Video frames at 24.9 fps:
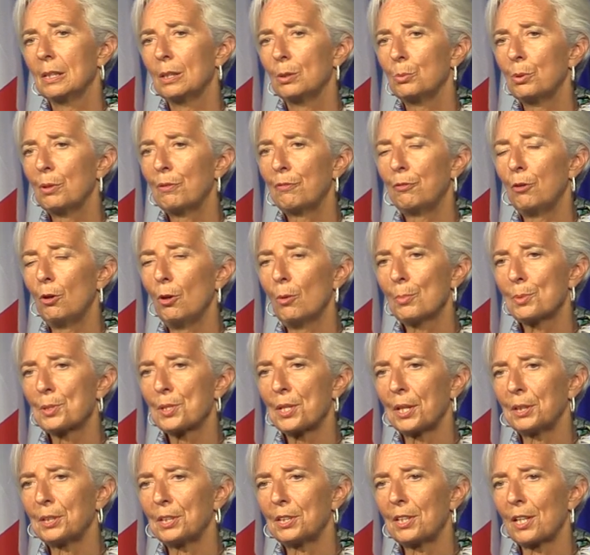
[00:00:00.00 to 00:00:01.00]
reforms
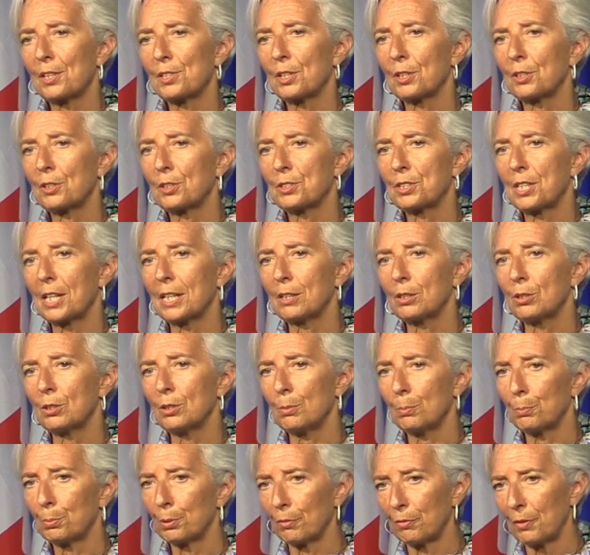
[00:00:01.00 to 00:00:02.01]
that it has
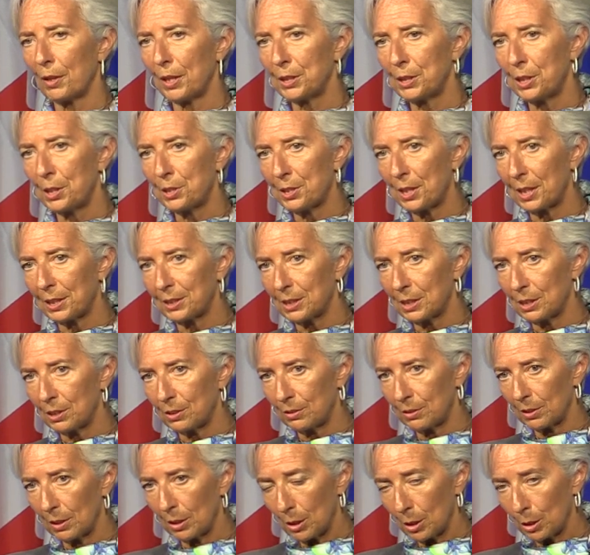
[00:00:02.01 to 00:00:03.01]
undertaken, provided that
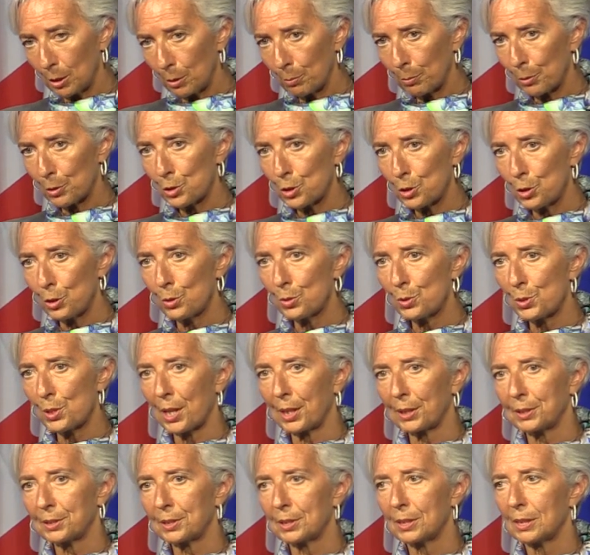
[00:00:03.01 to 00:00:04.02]
it pursues
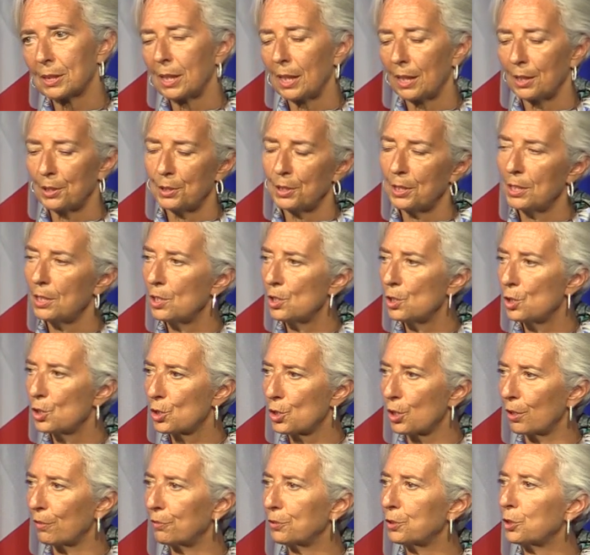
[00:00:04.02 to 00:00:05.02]
that at the
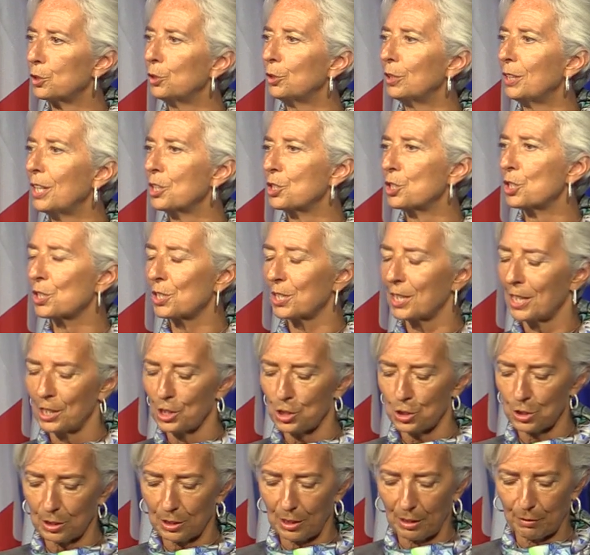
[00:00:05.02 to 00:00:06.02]
softer
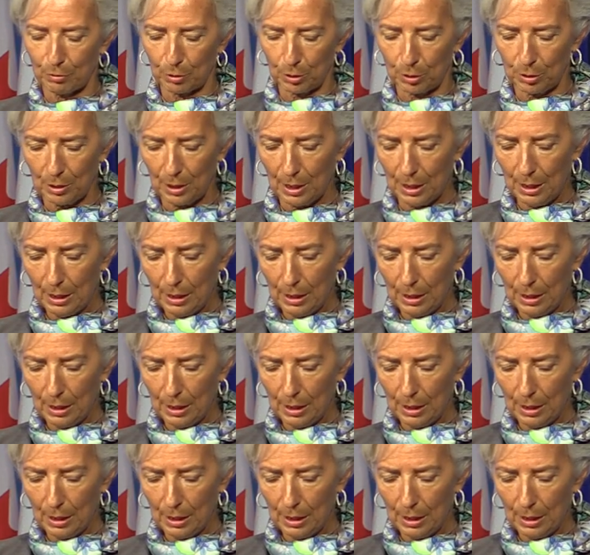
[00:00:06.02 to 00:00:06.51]
legislation level,